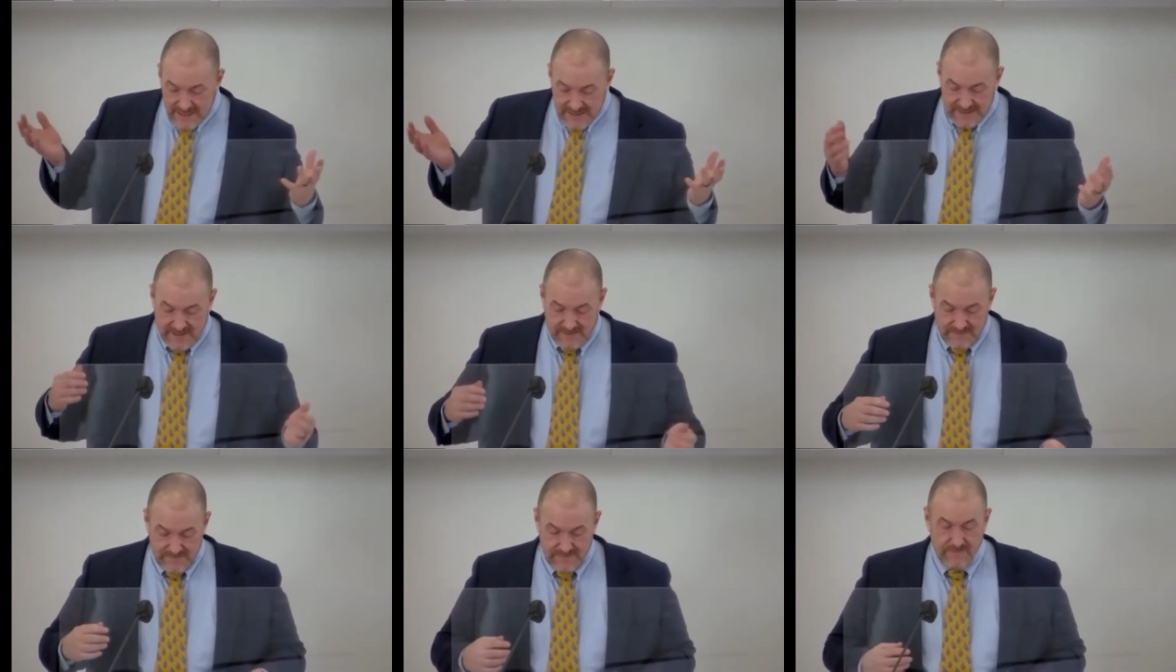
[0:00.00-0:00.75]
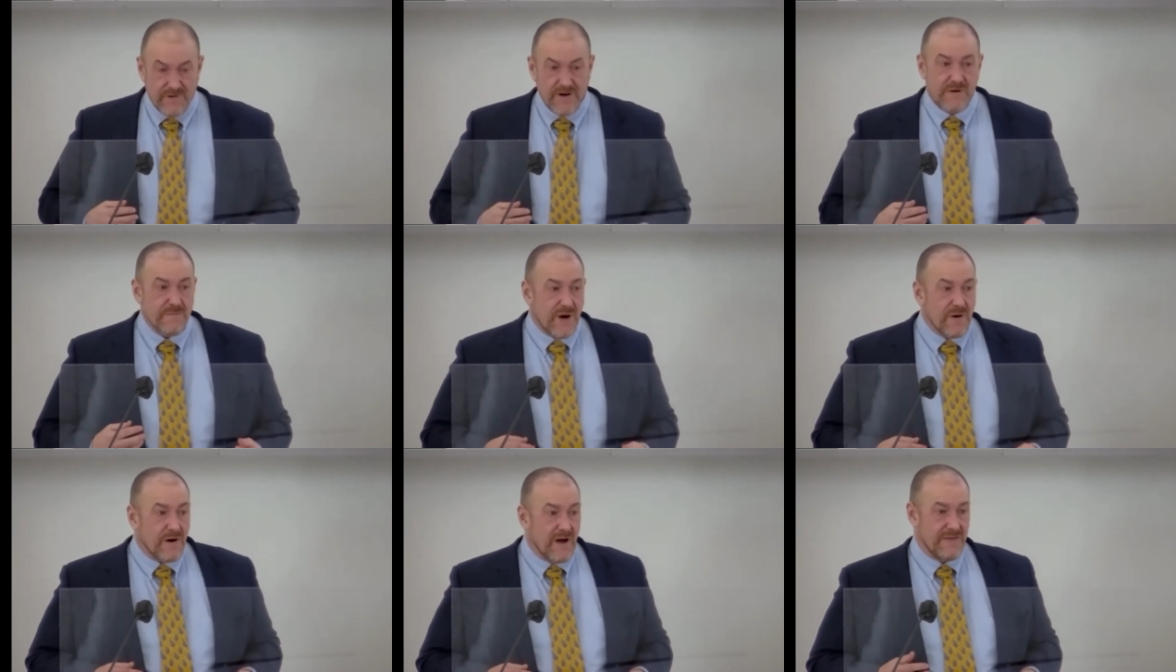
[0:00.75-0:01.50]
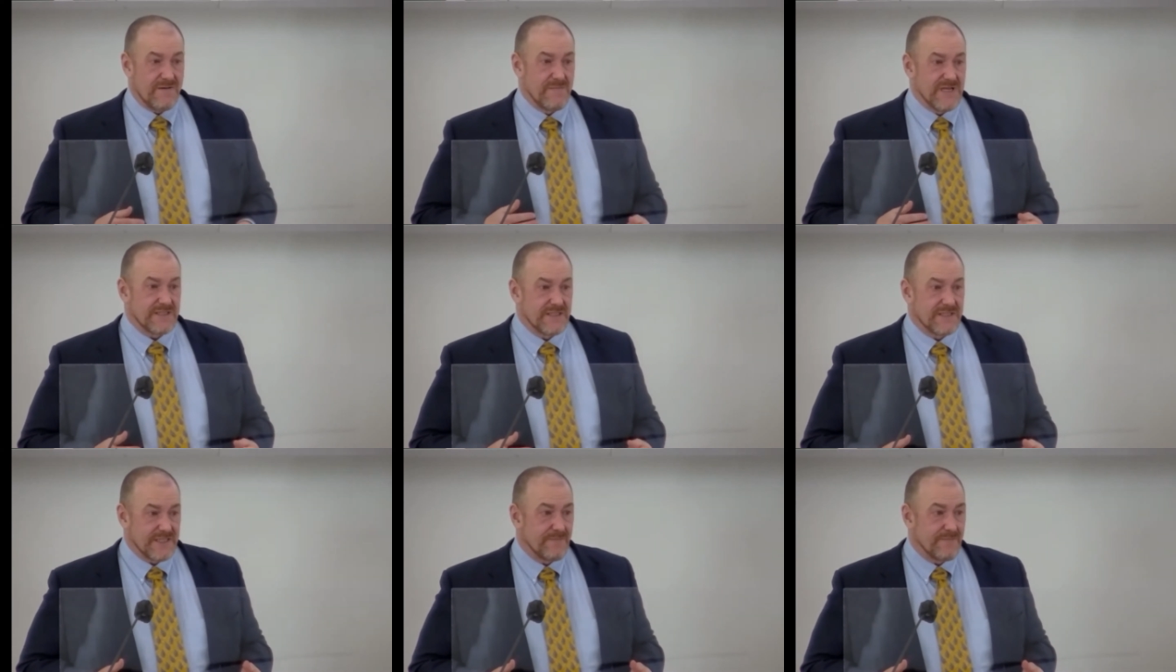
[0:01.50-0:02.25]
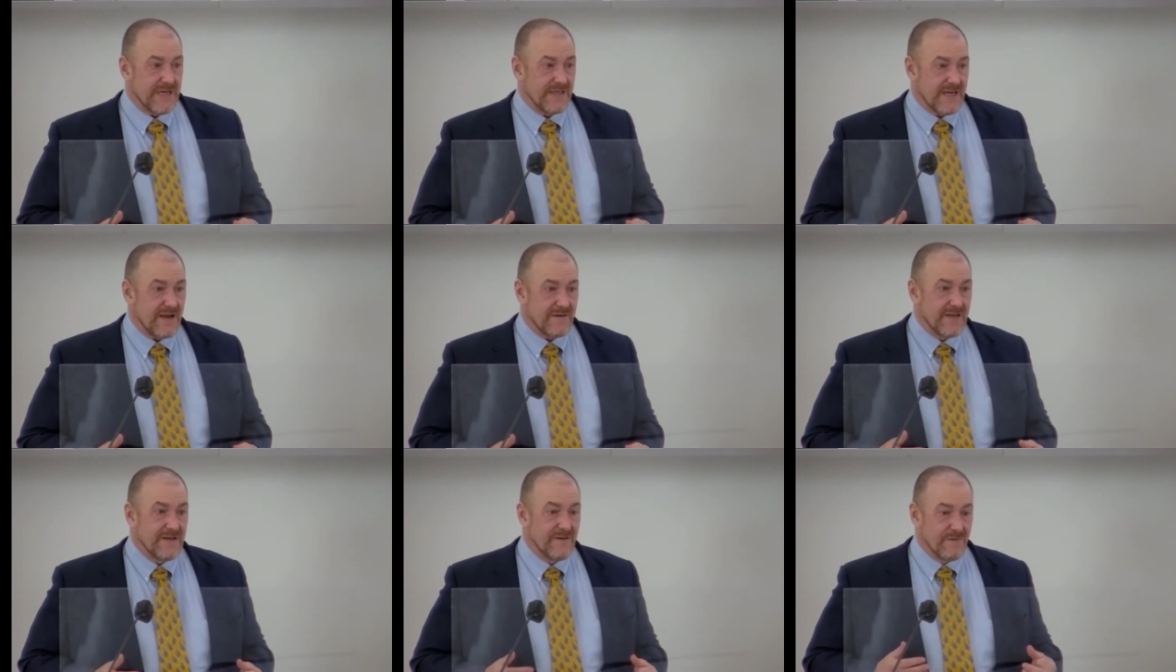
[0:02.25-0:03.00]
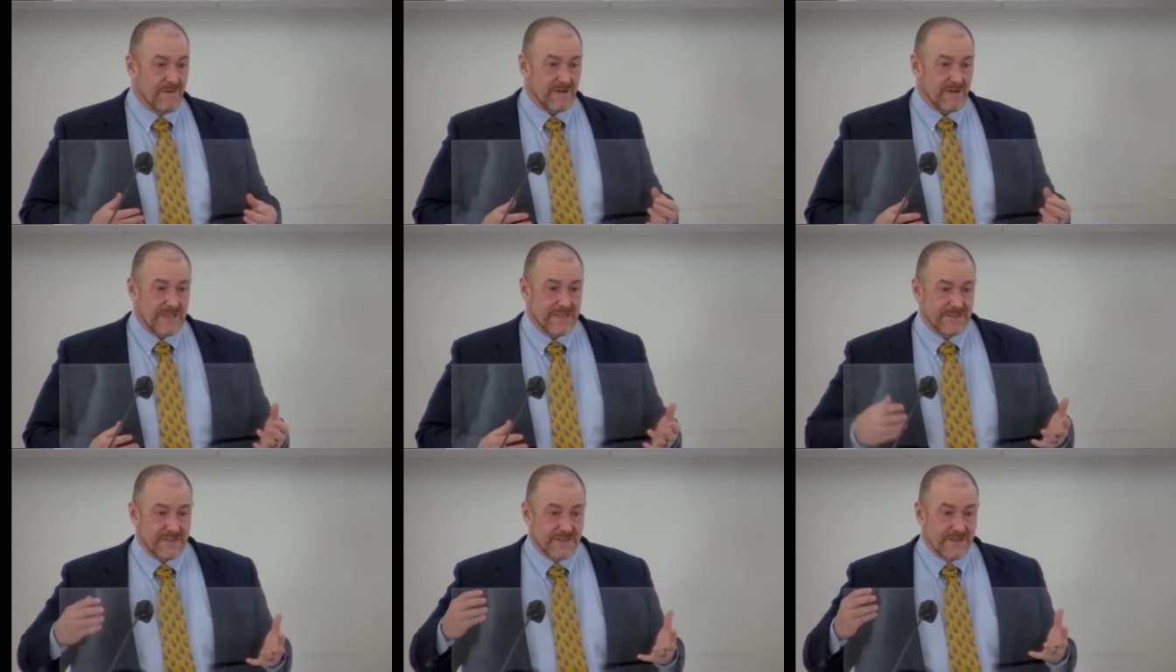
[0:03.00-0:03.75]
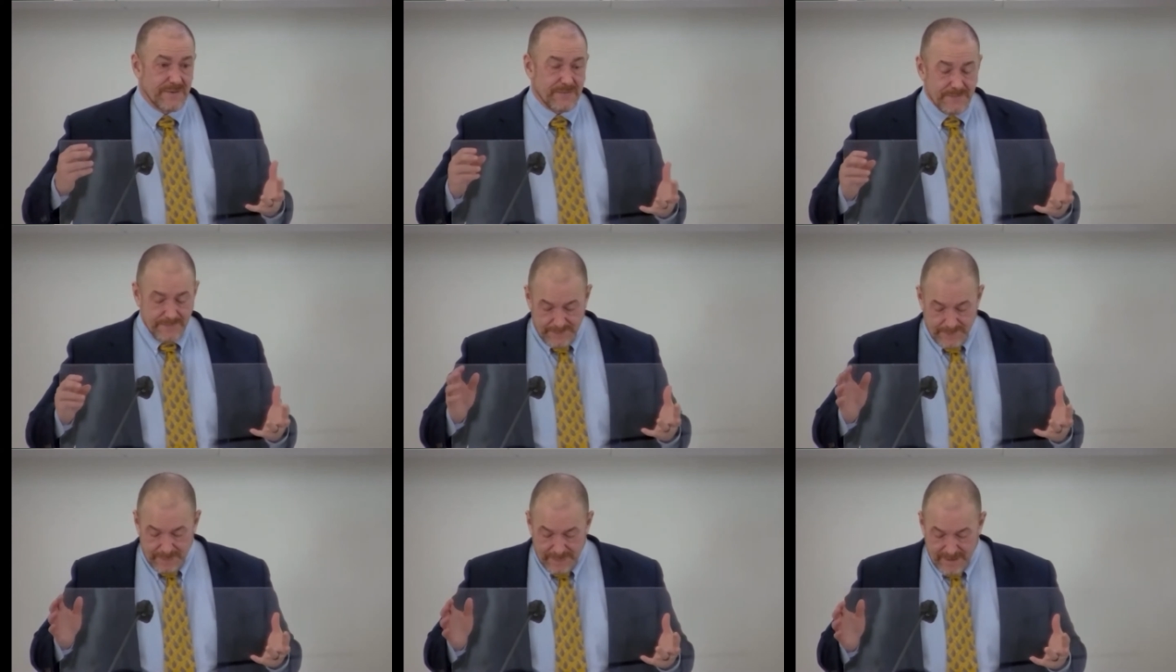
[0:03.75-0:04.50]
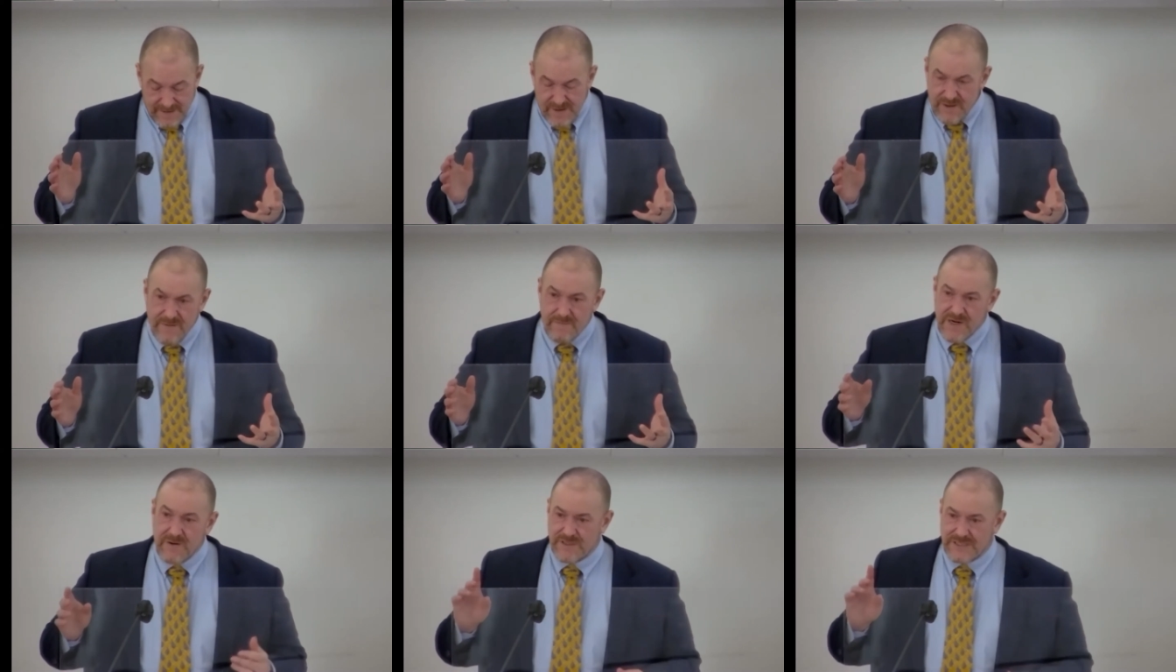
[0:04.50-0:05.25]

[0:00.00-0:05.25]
you know, riverboat on the Mississippi down in New Orleans. But it was